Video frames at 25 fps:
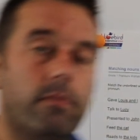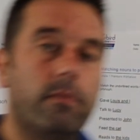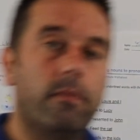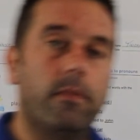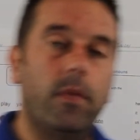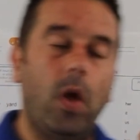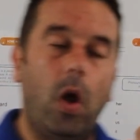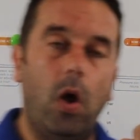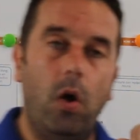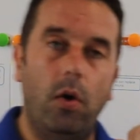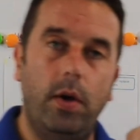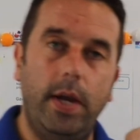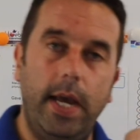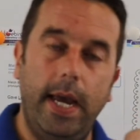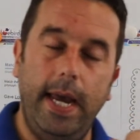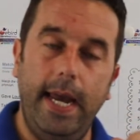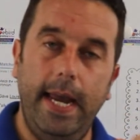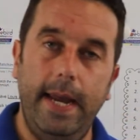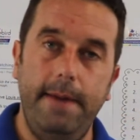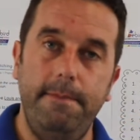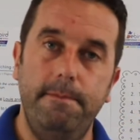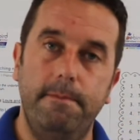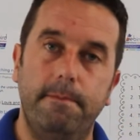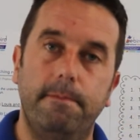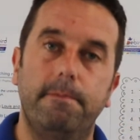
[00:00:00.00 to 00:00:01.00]

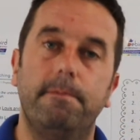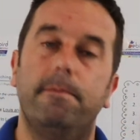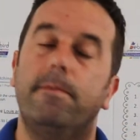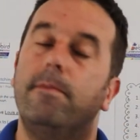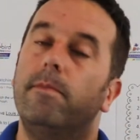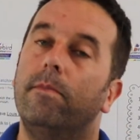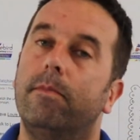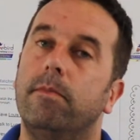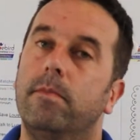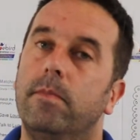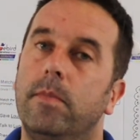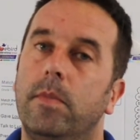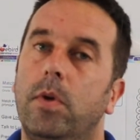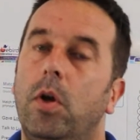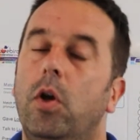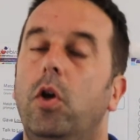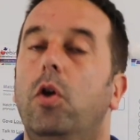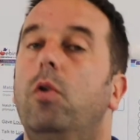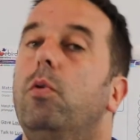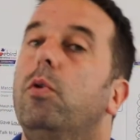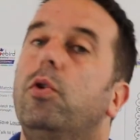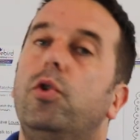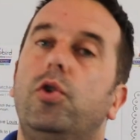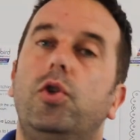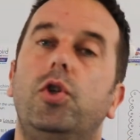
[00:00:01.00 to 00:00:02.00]
okay?
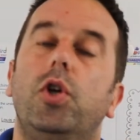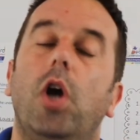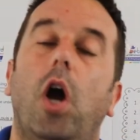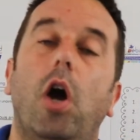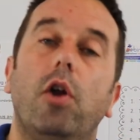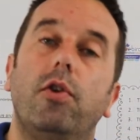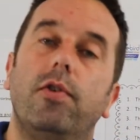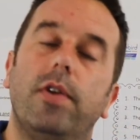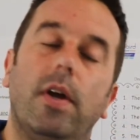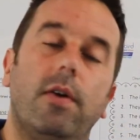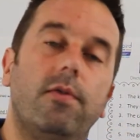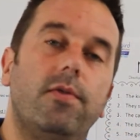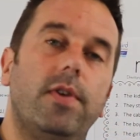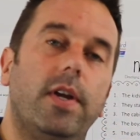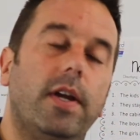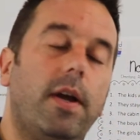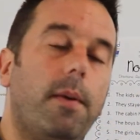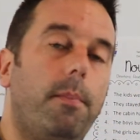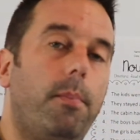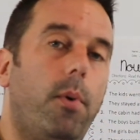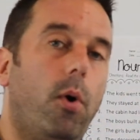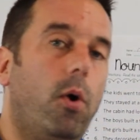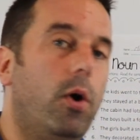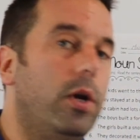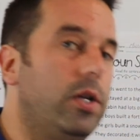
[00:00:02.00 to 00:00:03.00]
Who is John? Sounds like a
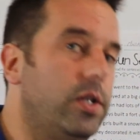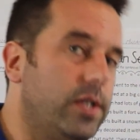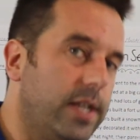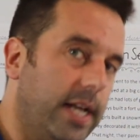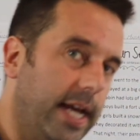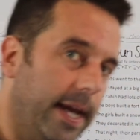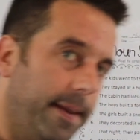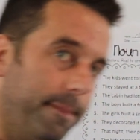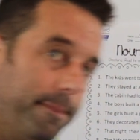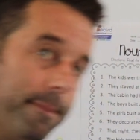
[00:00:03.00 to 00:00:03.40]
boy's name.